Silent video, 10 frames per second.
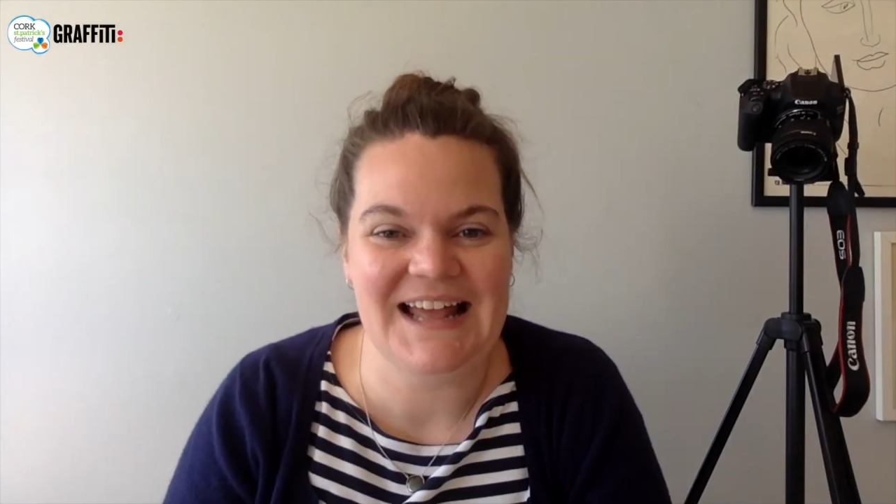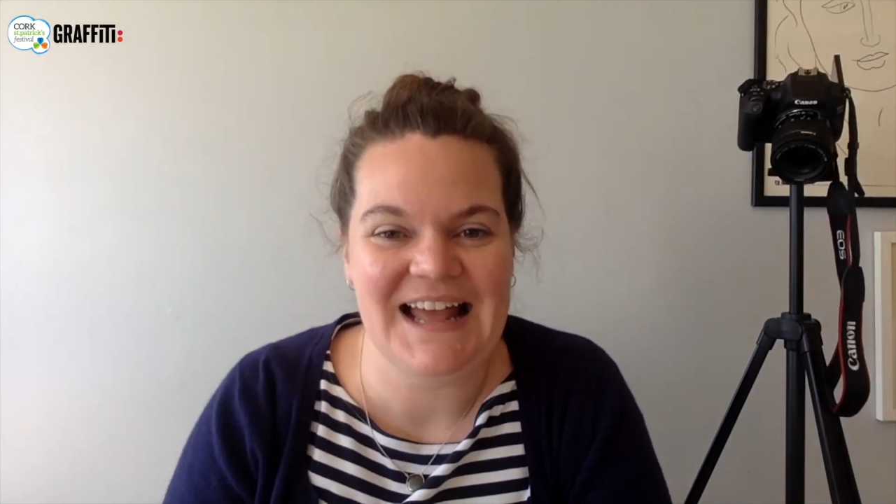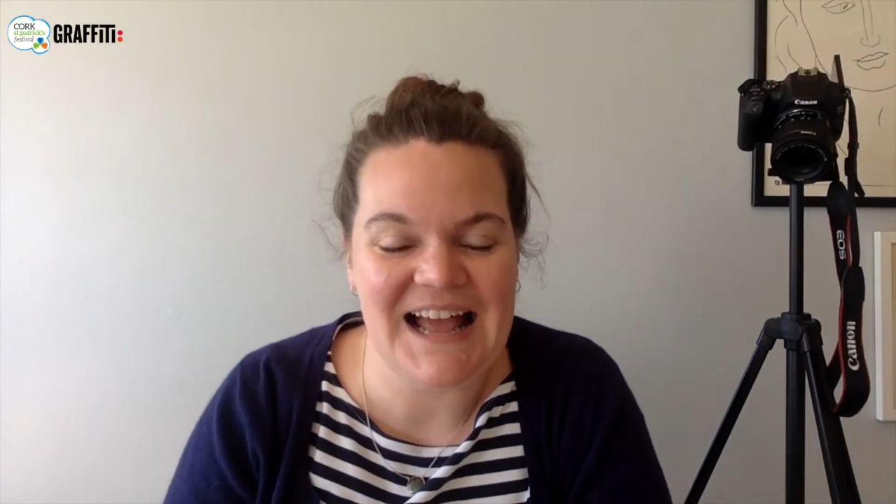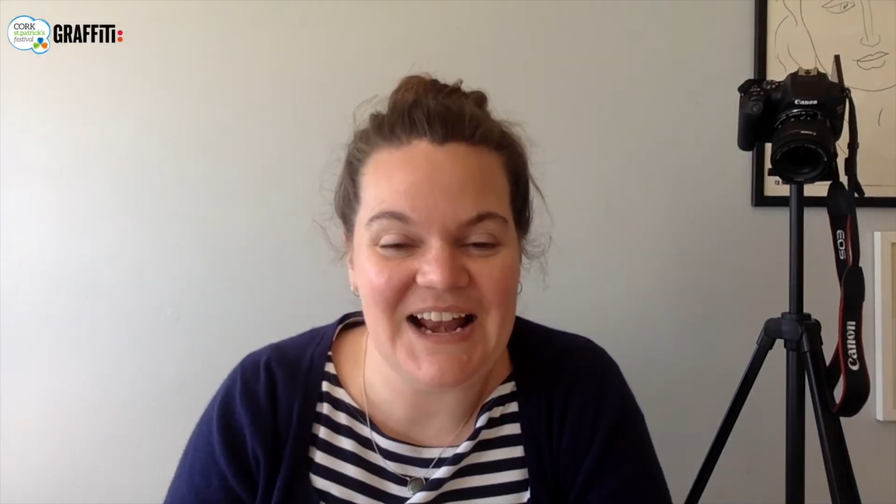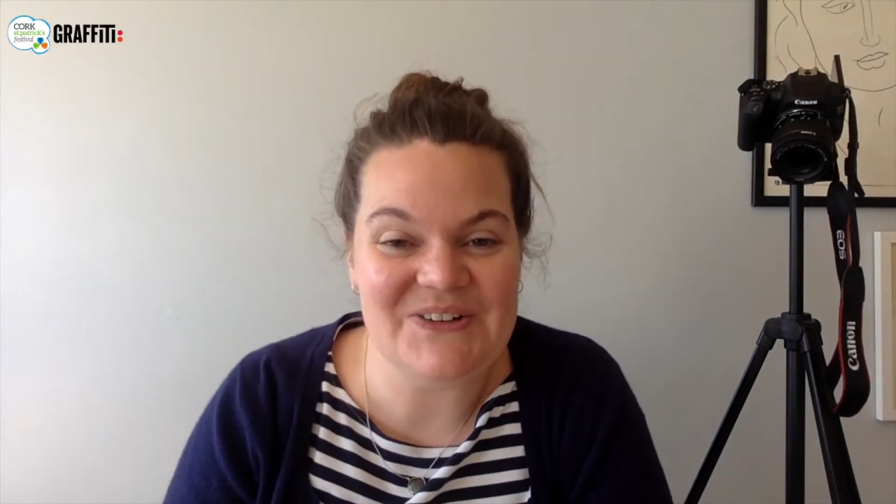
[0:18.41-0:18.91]

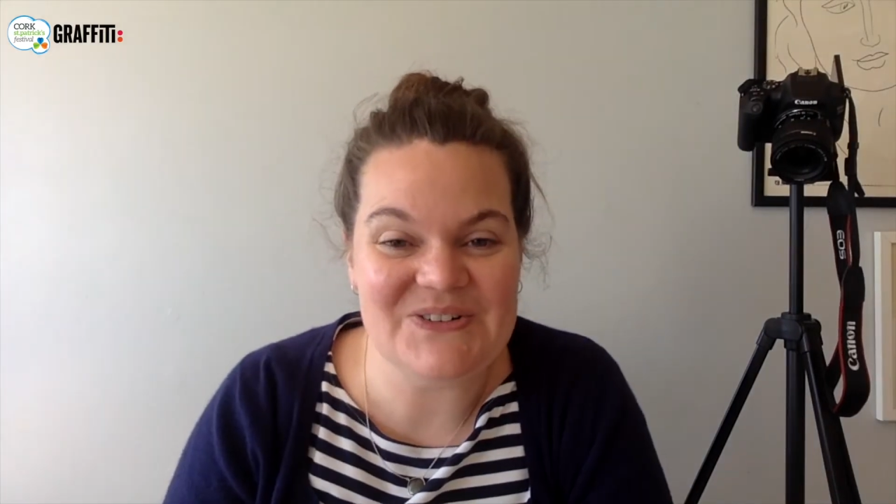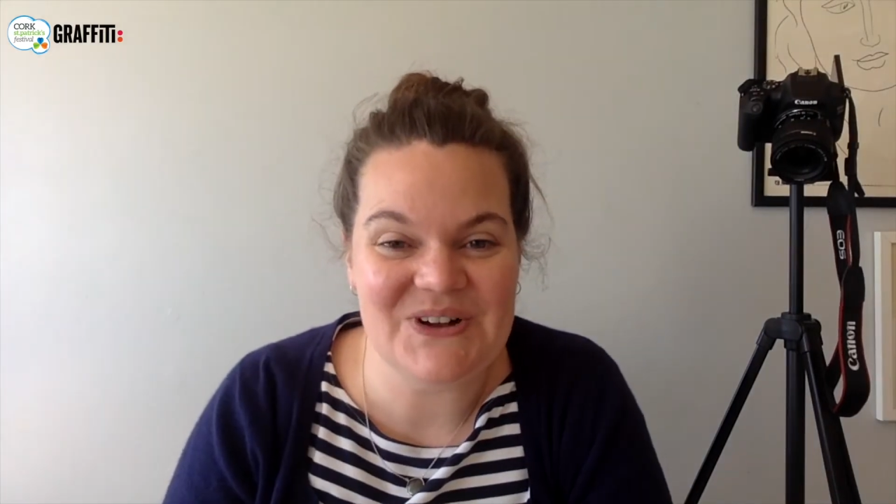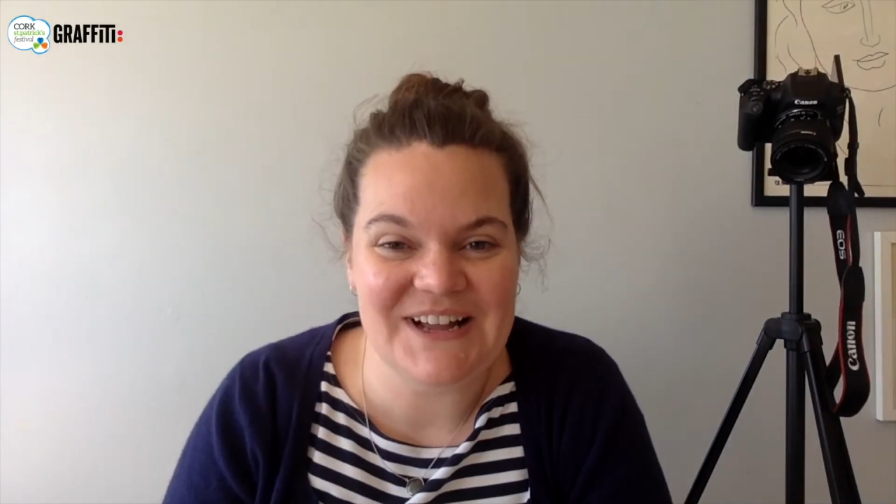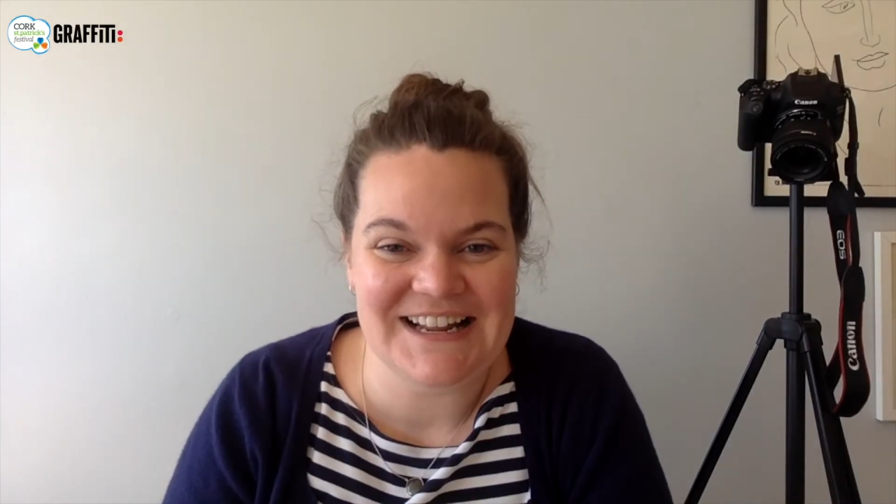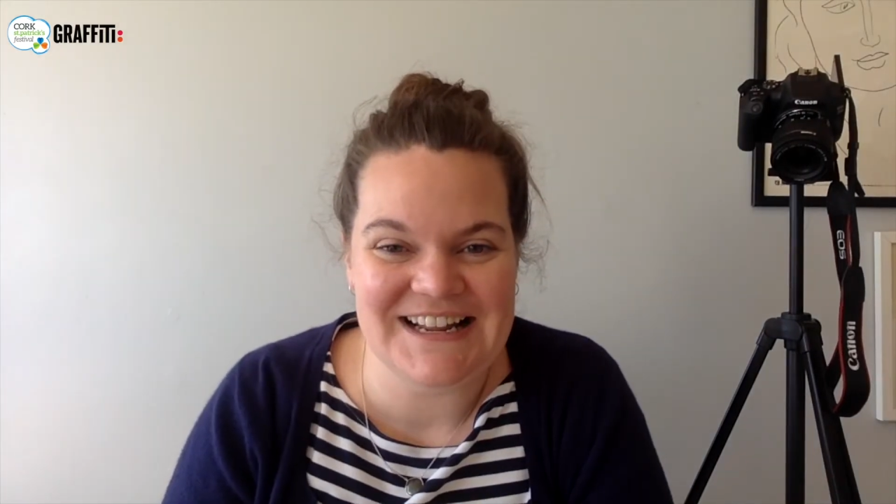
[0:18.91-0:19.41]
Hello,
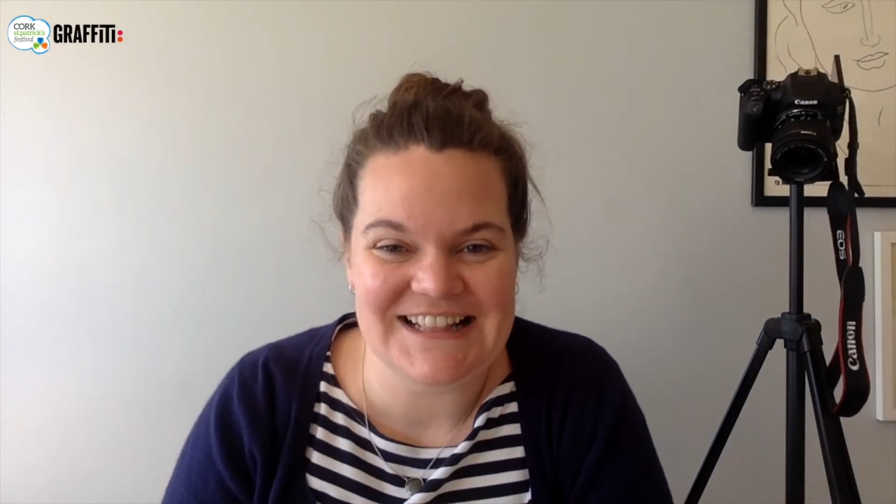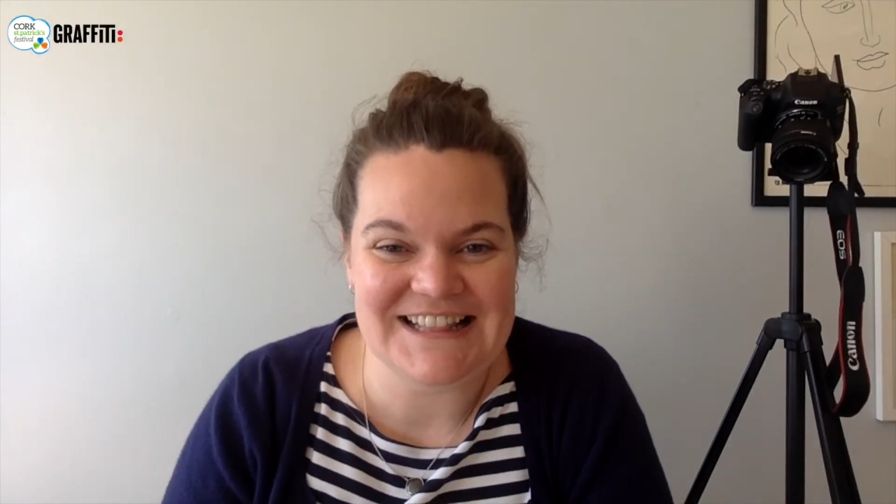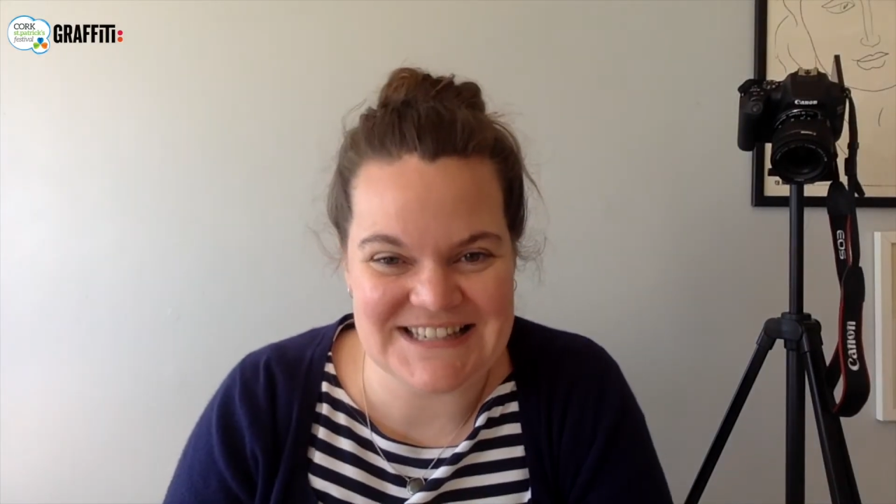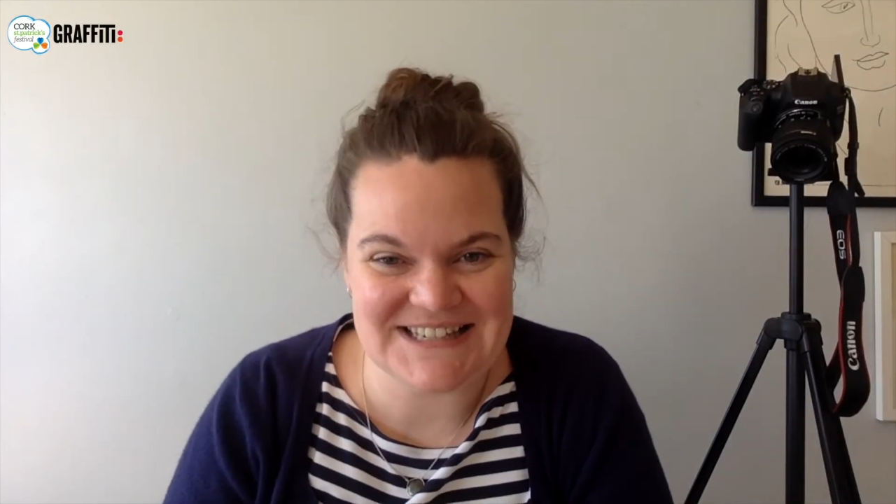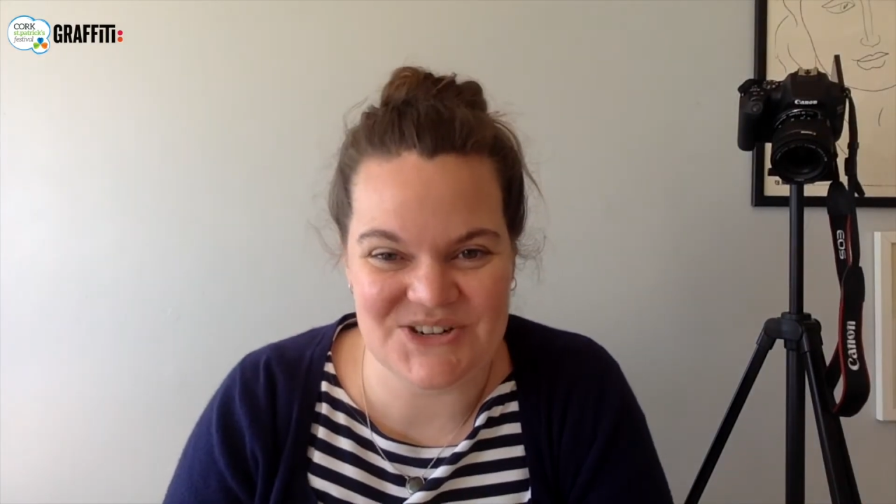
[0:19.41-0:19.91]

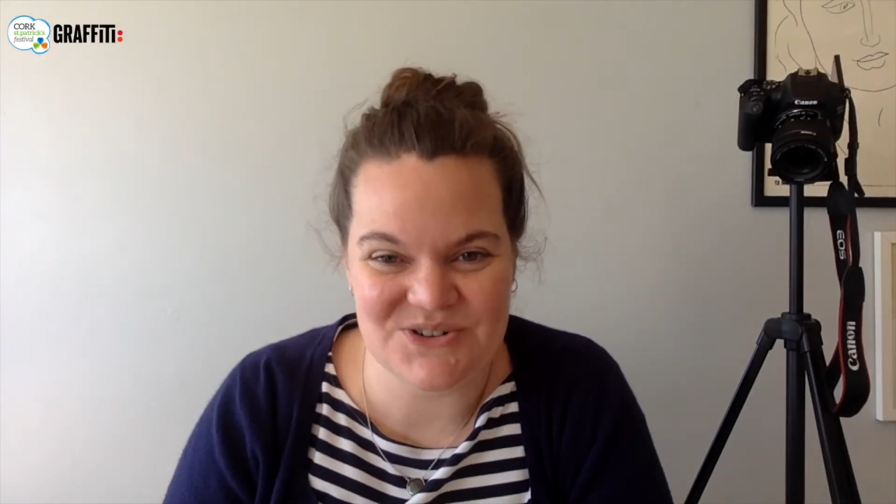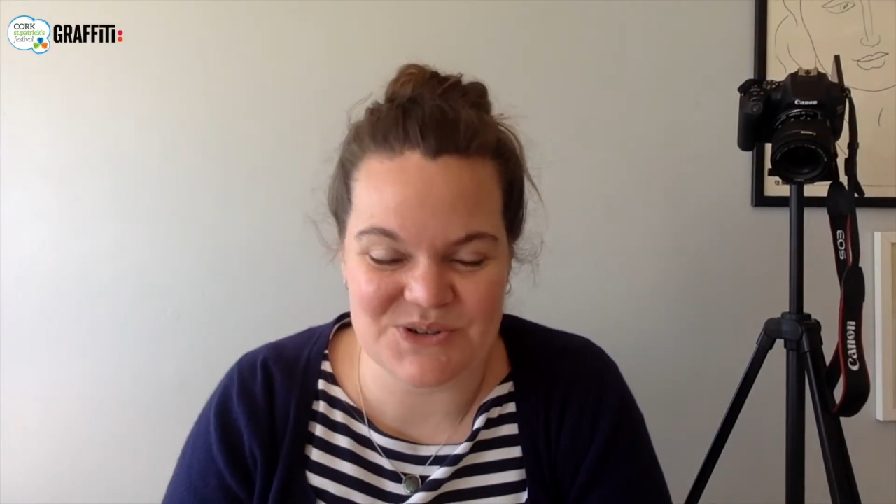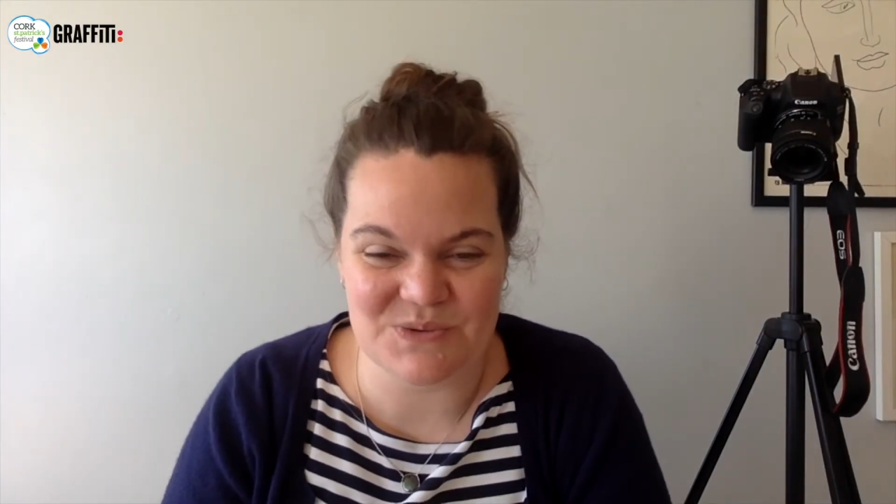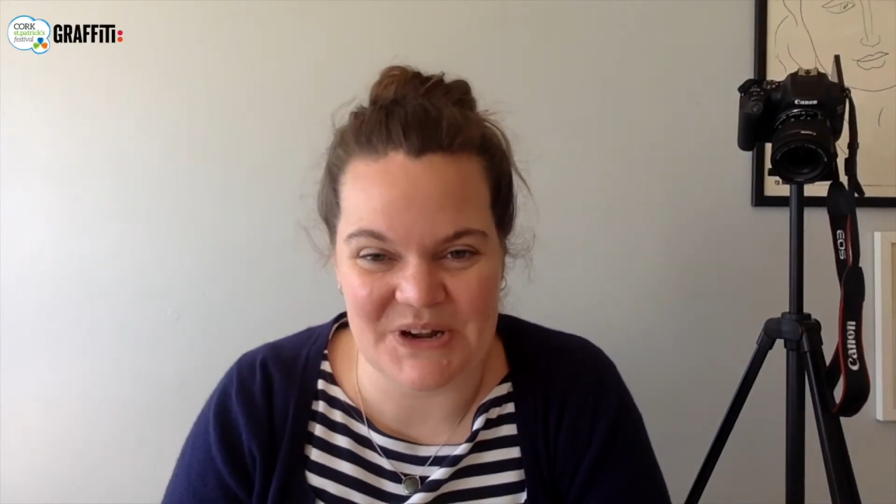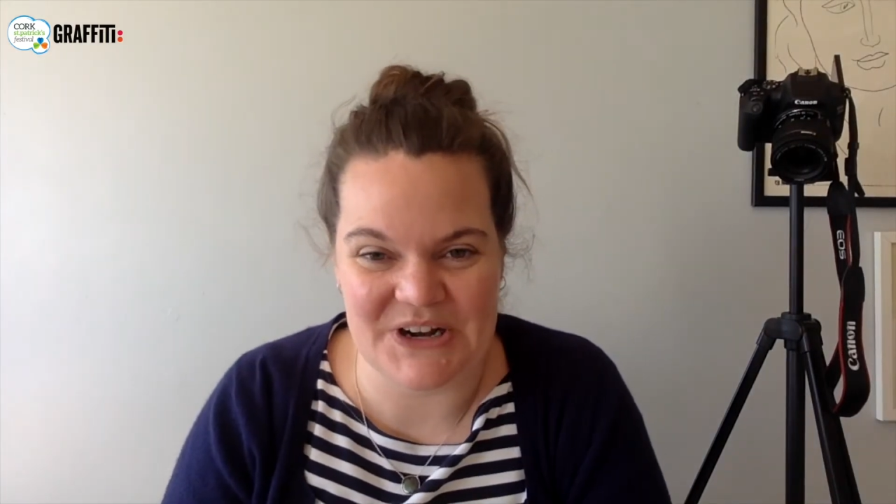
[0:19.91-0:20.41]
this is Deirdre
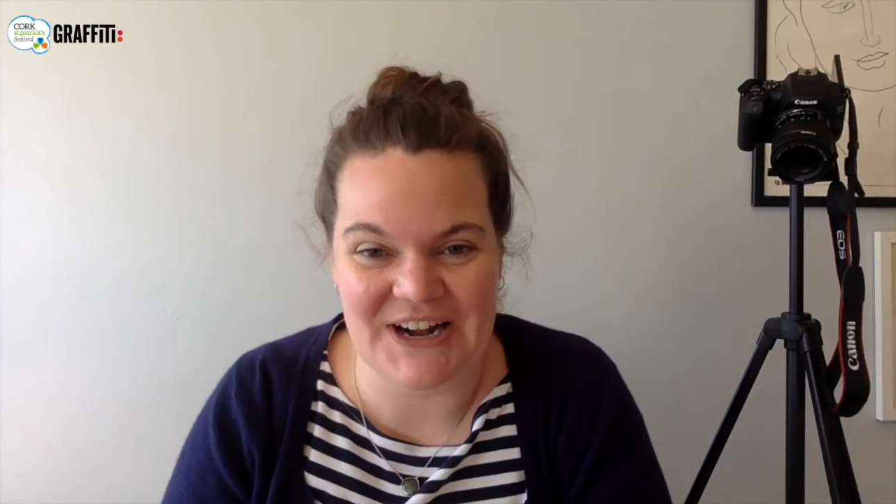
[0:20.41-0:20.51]
Dwyer